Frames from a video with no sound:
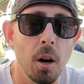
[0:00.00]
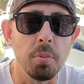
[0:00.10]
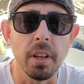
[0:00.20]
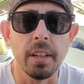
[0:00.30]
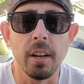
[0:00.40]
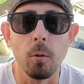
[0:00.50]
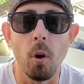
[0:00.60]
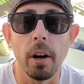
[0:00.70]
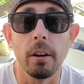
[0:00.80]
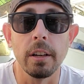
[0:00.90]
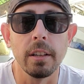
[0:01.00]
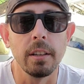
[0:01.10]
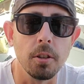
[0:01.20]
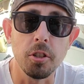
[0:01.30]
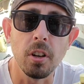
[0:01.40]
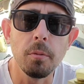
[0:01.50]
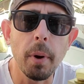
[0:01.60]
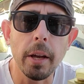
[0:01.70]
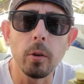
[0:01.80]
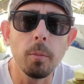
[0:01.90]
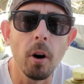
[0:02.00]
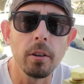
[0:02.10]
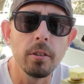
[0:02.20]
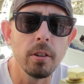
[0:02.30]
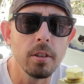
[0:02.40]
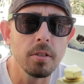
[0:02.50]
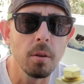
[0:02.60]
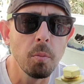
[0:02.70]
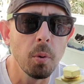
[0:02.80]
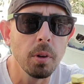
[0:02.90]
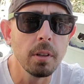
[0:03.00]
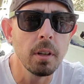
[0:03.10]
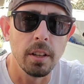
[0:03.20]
I'm planning on wiring in a shunt battery monitor at some point,